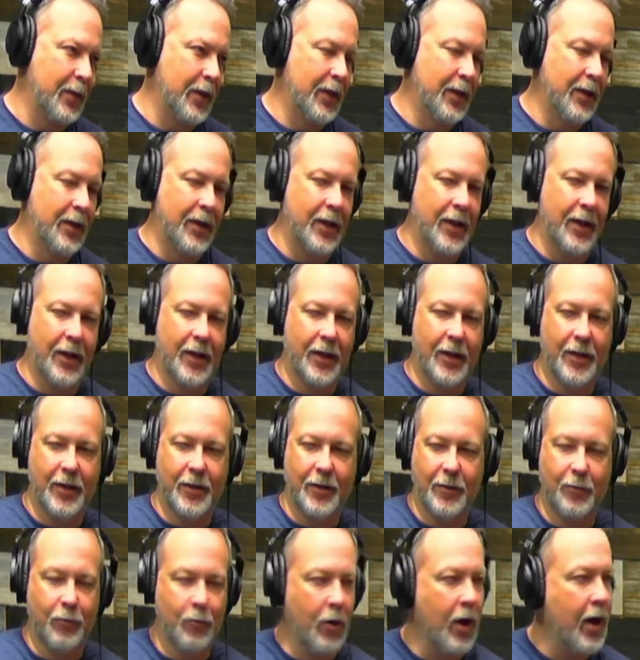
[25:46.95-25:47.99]

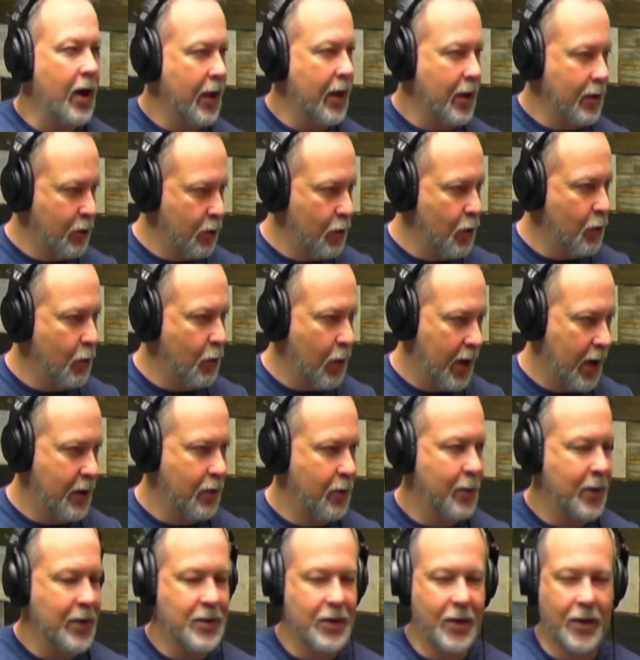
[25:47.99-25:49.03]
And Ryan, you know Ryan, you're
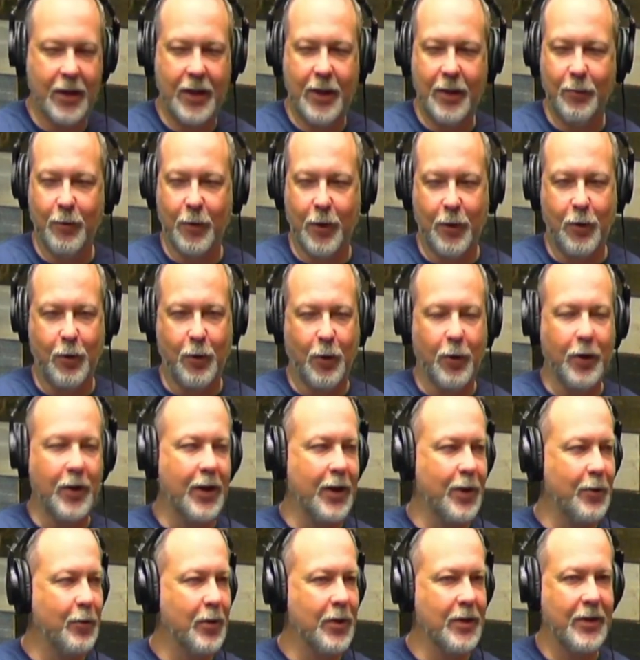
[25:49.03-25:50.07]
my son. He recorded
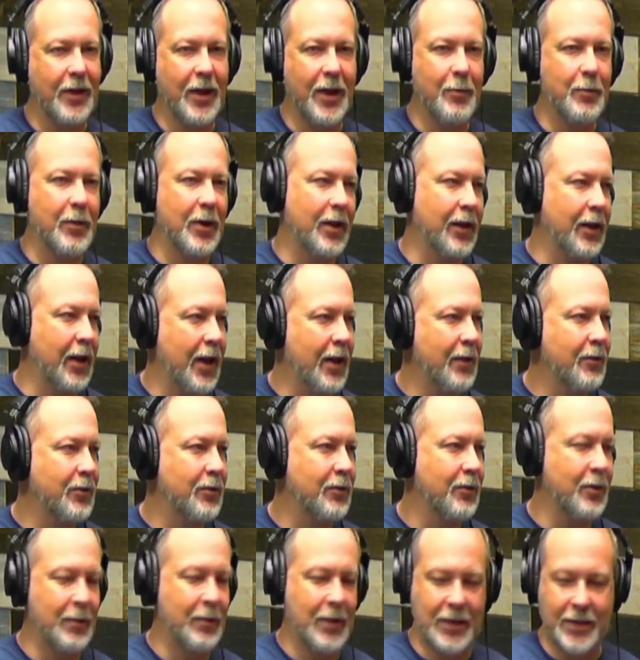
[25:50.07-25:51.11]
it one time in a live
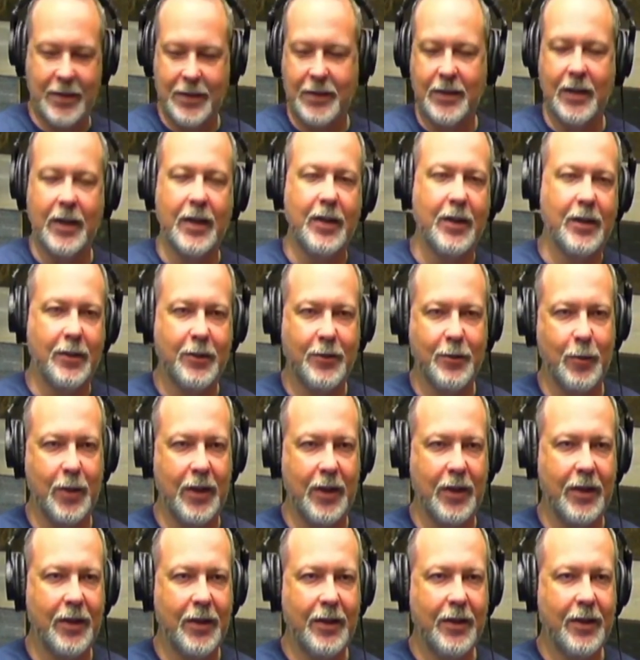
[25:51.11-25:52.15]
stream and sent it to
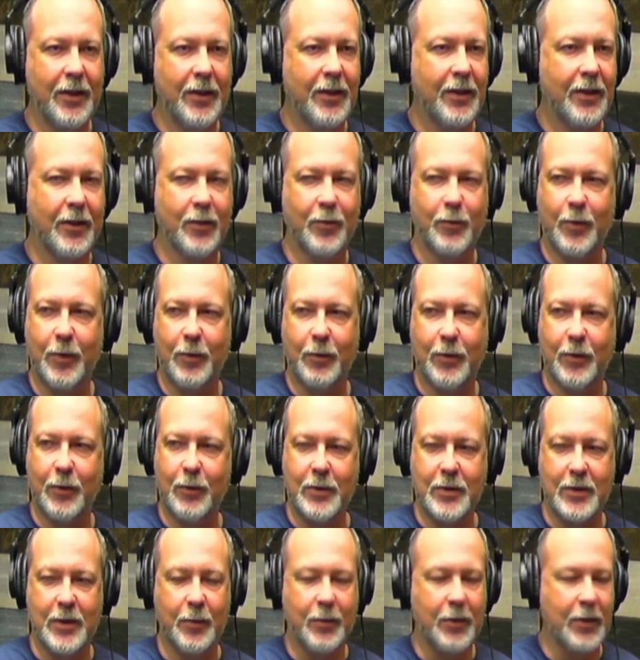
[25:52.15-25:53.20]
me because we were
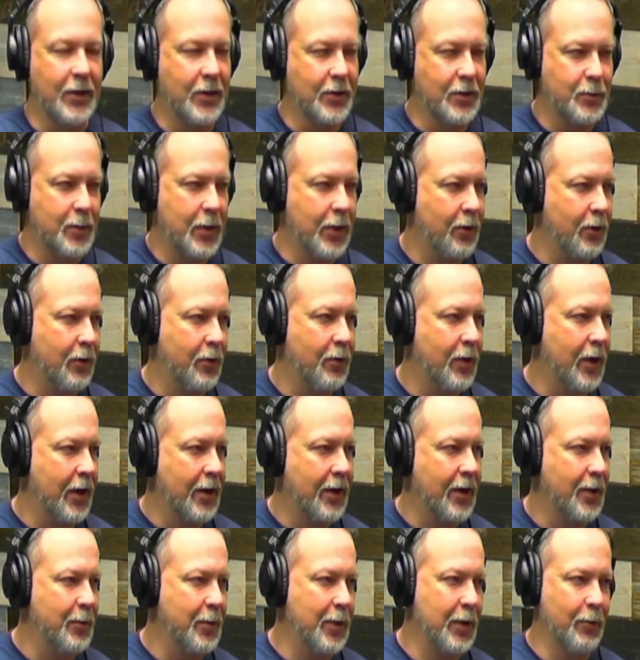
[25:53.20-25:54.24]
doing something that just made her crack
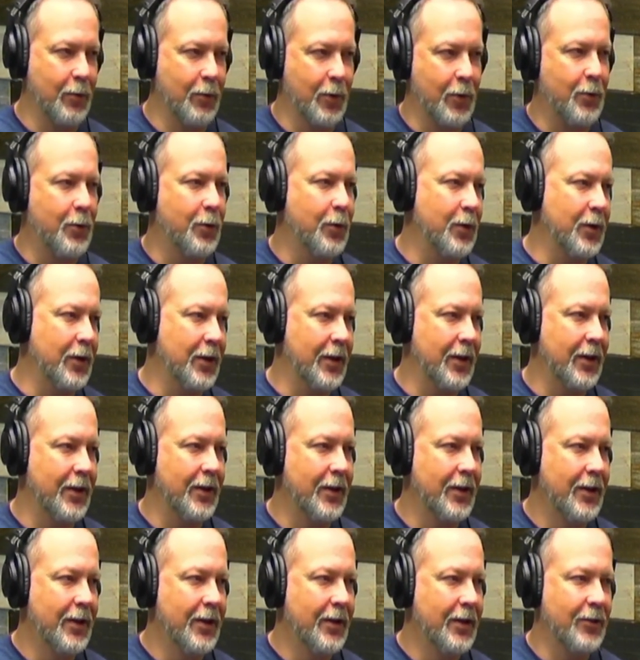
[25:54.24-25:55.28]
up, and he recorded it.
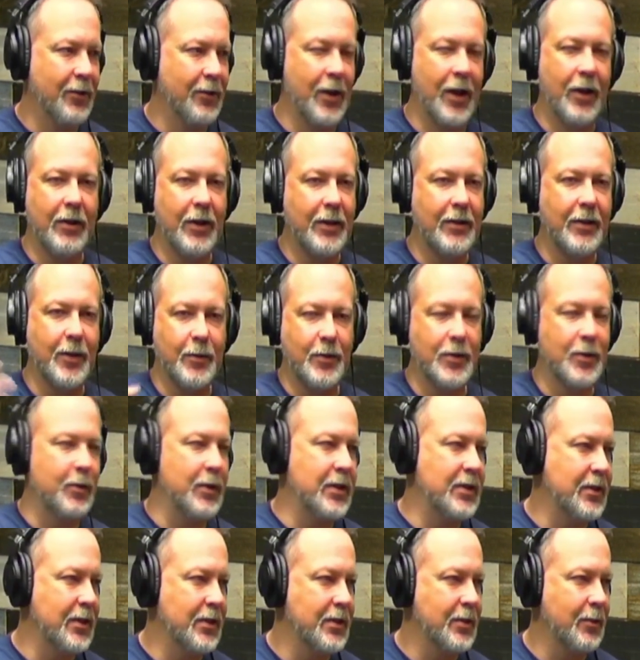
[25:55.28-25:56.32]
So now anytime somebody
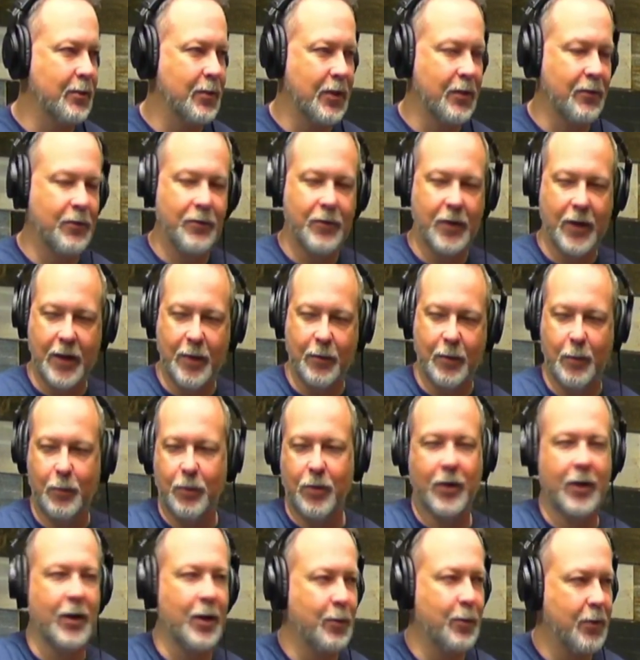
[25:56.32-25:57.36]
says something funny, we
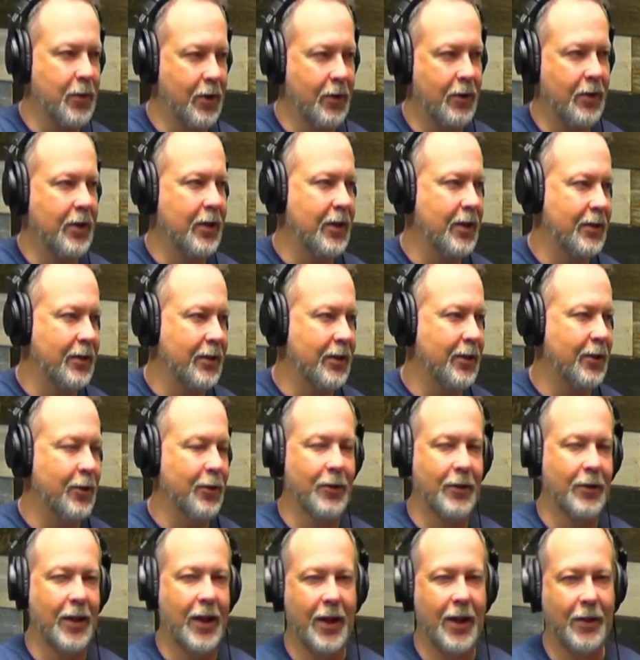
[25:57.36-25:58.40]
put it up there, and you get to hear
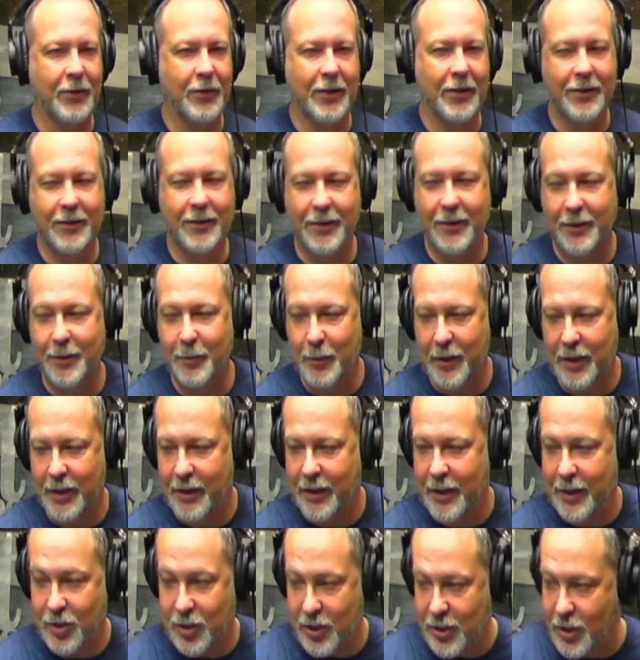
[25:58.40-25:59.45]
her laugh. It's to me,
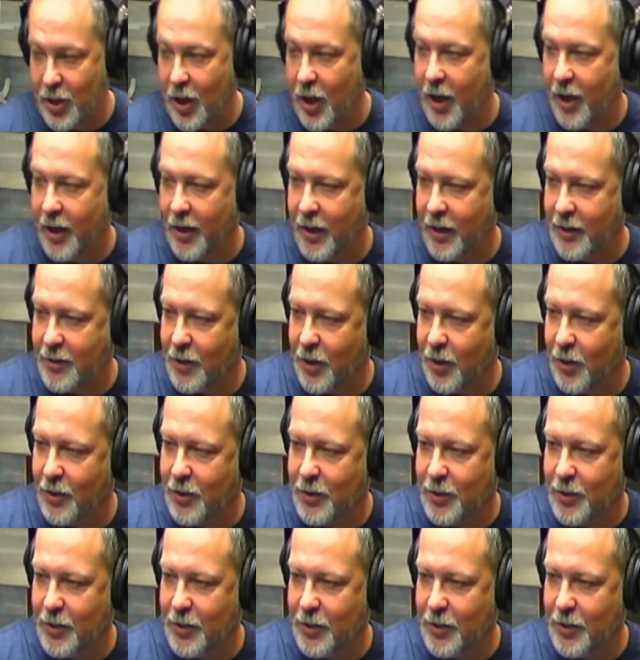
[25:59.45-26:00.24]
and she's on. I saw her.